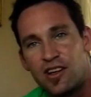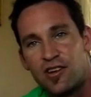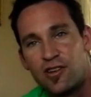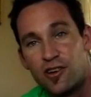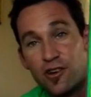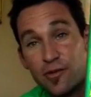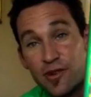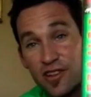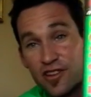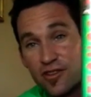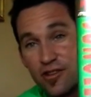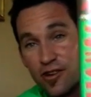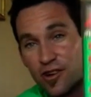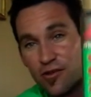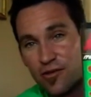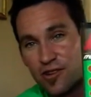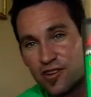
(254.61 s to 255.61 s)
Urban
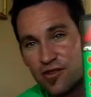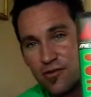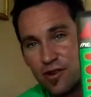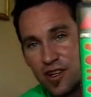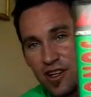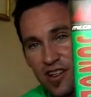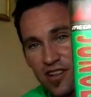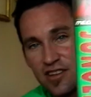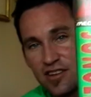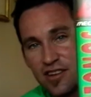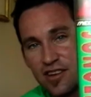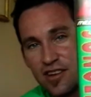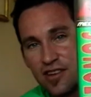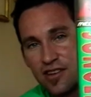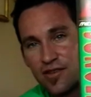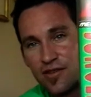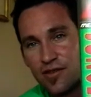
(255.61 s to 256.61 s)
Strike wasn't released
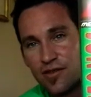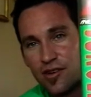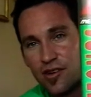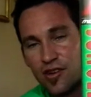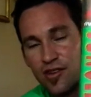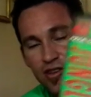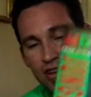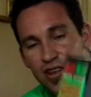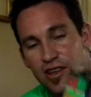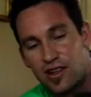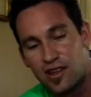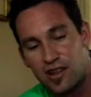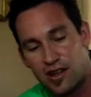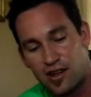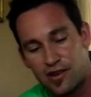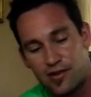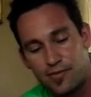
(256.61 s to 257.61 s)
on
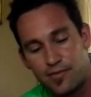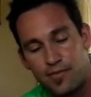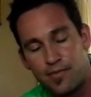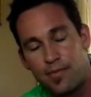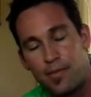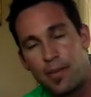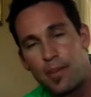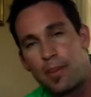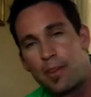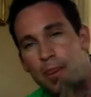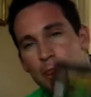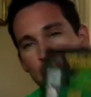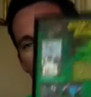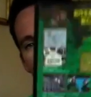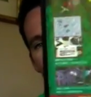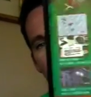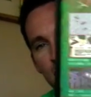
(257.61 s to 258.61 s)
the
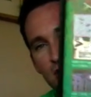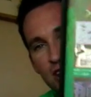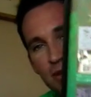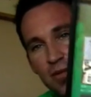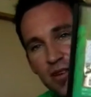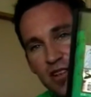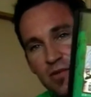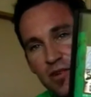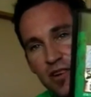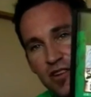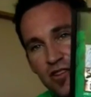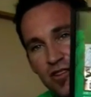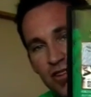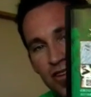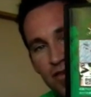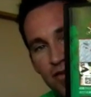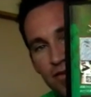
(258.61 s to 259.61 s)
Japanese Mega
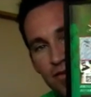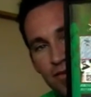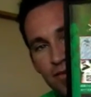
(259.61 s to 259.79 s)
Drive.